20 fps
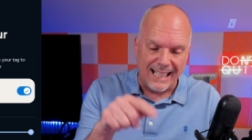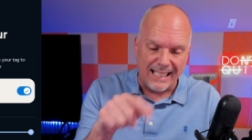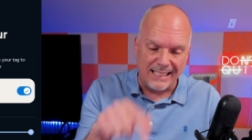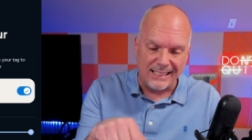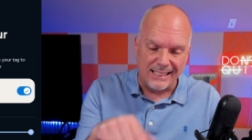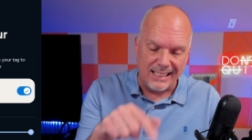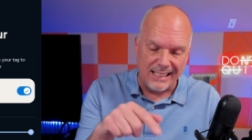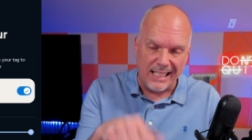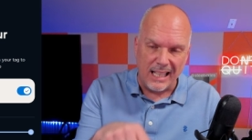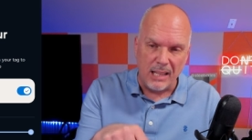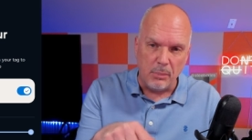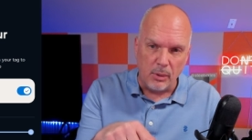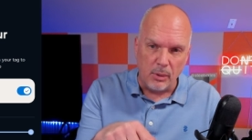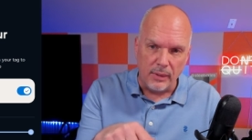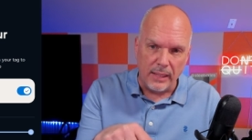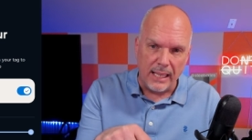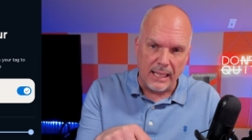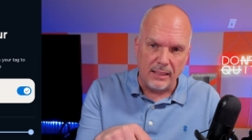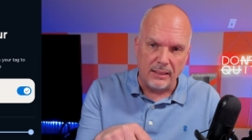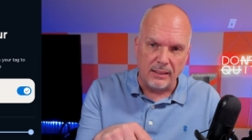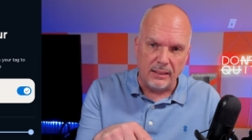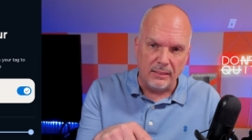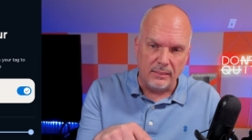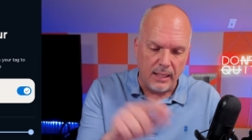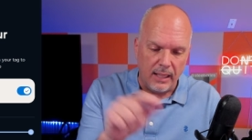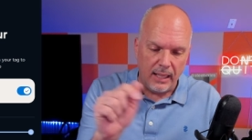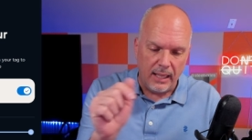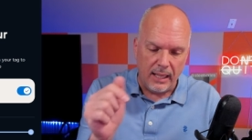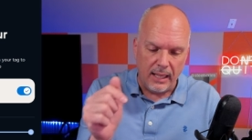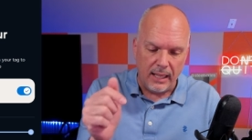I had to enable that.
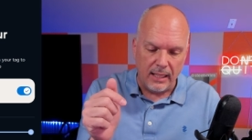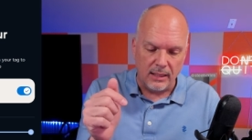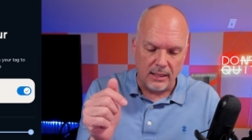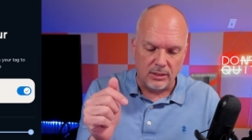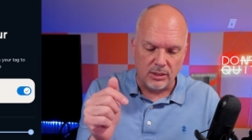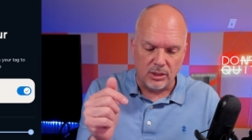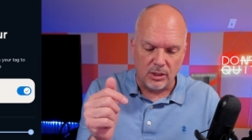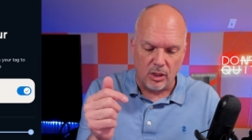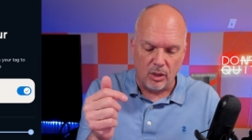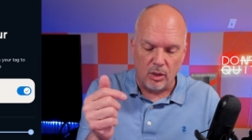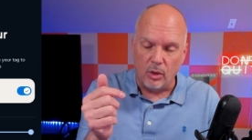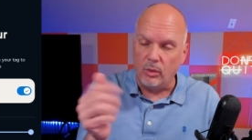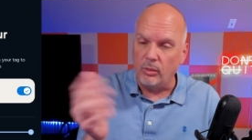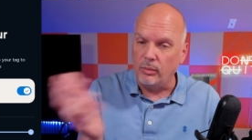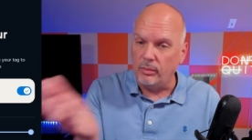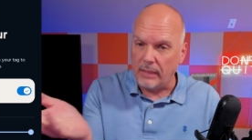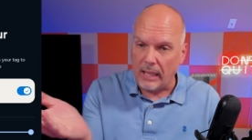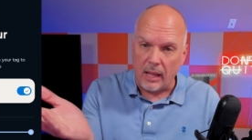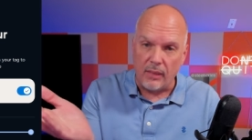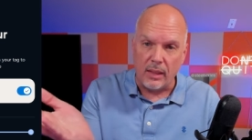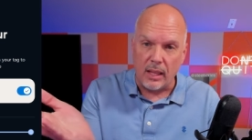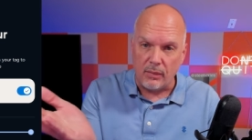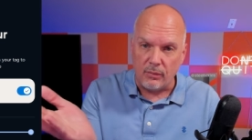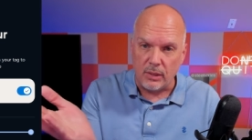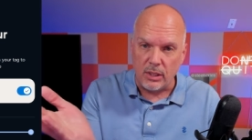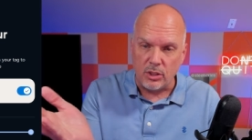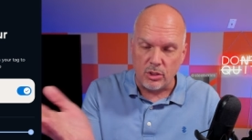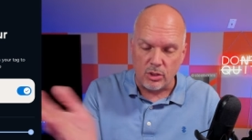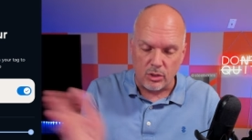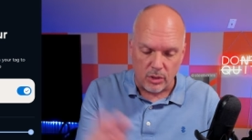And so now
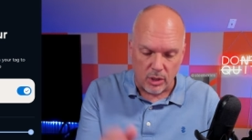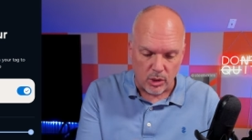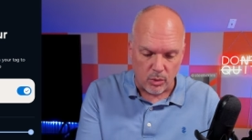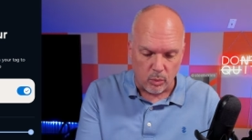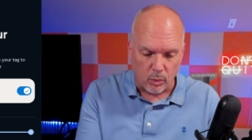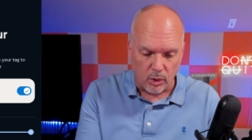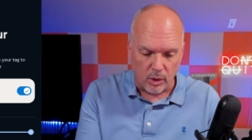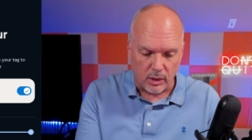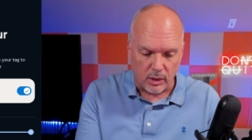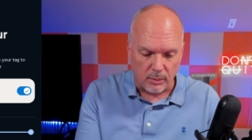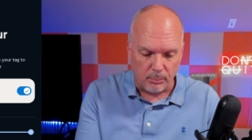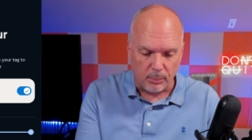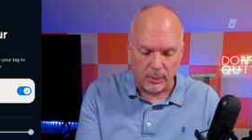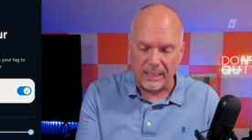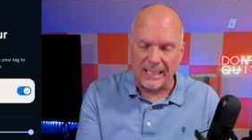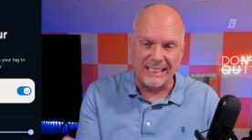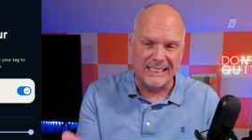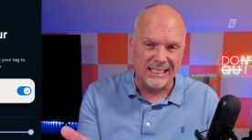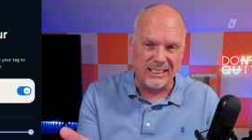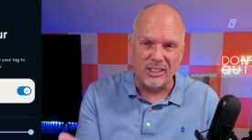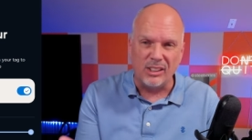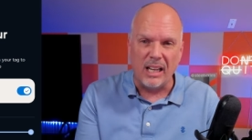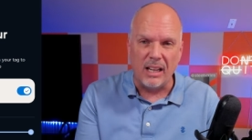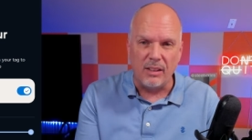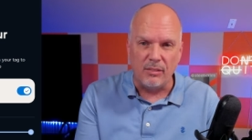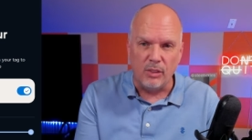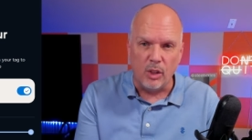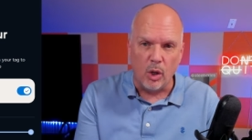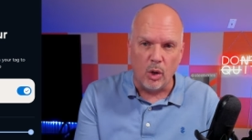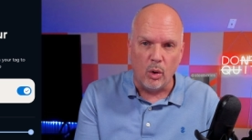that feature does work, but I still
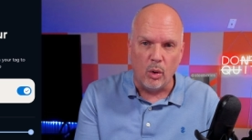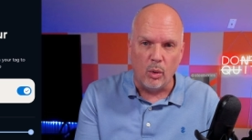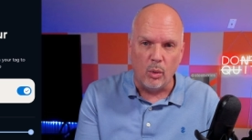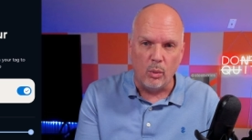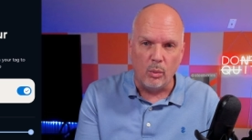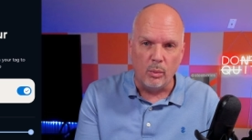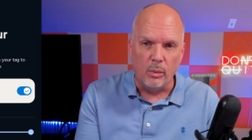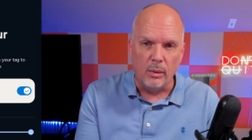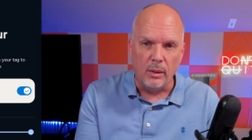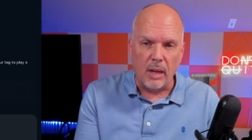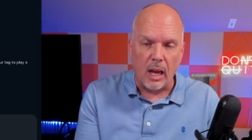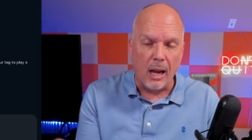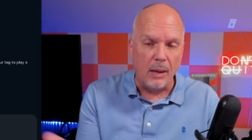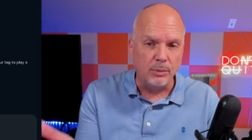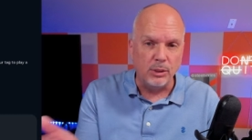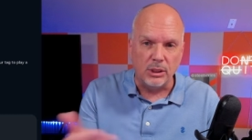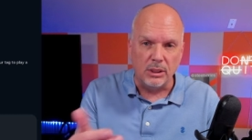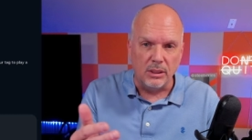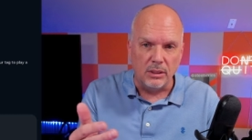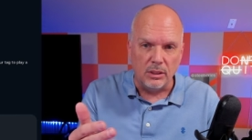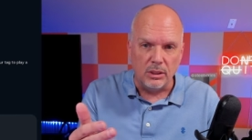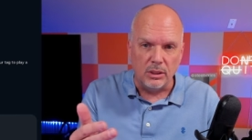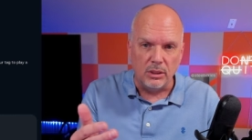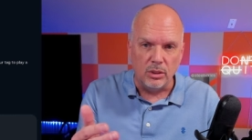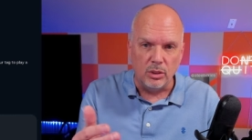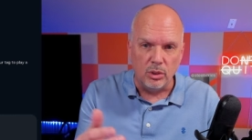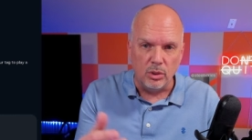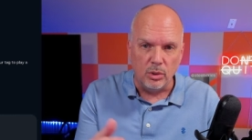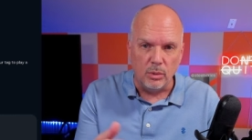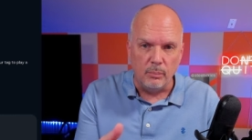have no option
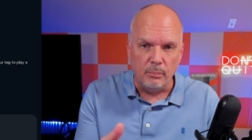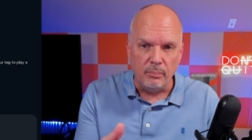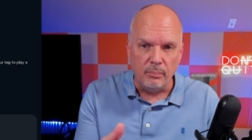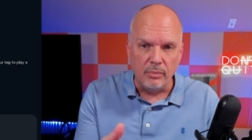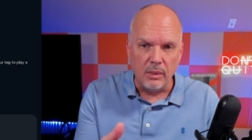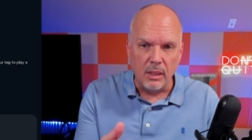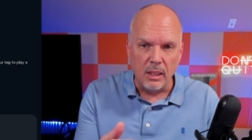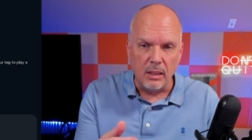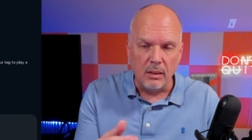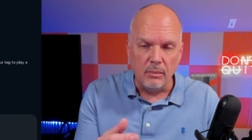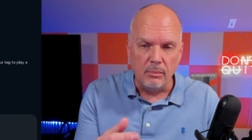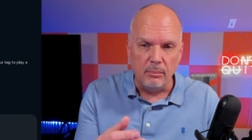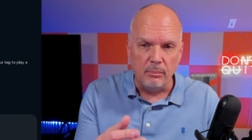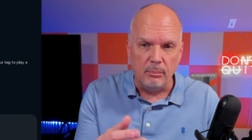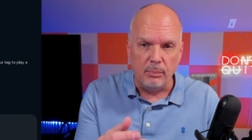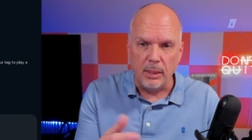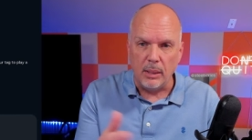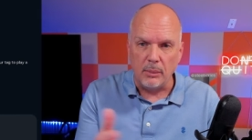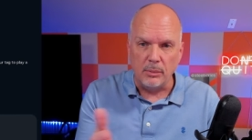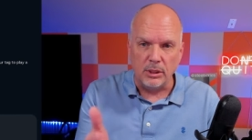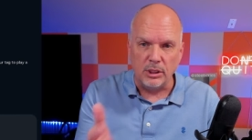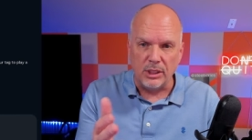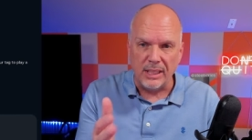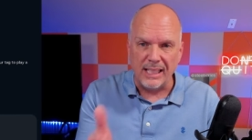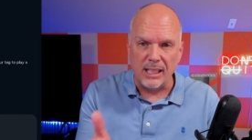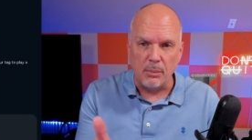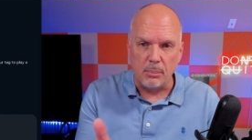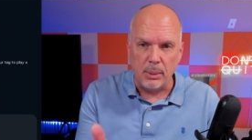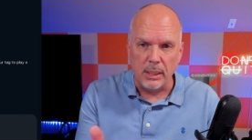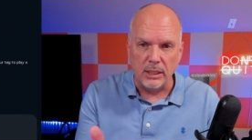to be able to
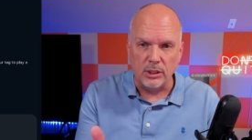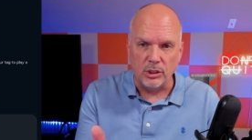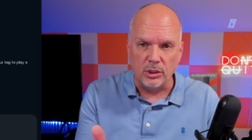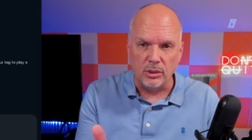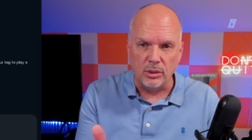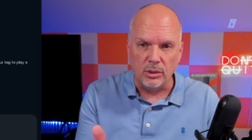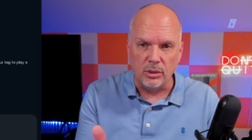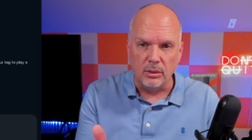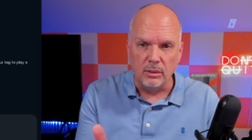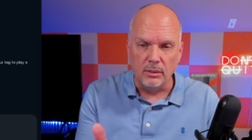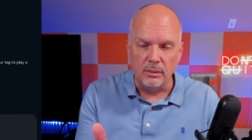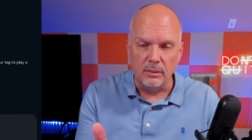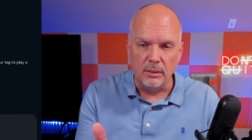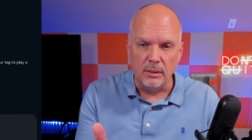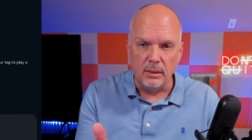take a picture